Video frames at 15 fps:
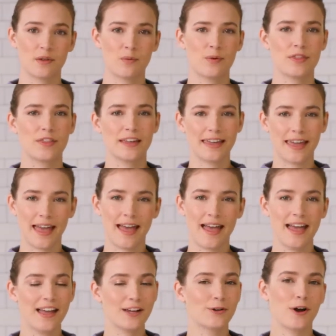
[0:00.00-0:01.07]
with the
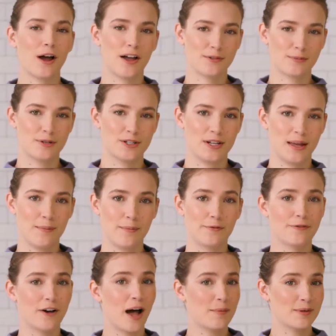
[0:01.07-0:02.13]
care and craftsmanship
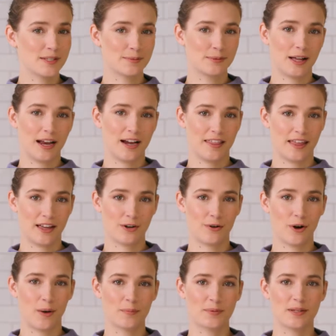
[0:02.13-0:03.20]
farmers apply to their
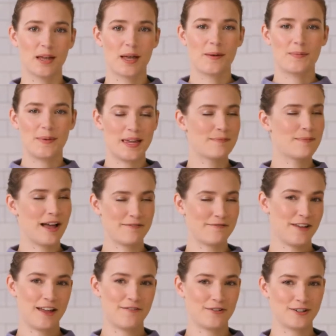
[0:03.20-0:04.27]
crops being my
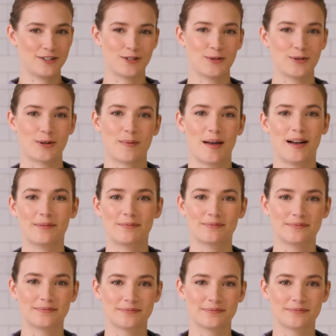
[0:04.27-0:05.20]
favourite to talk about.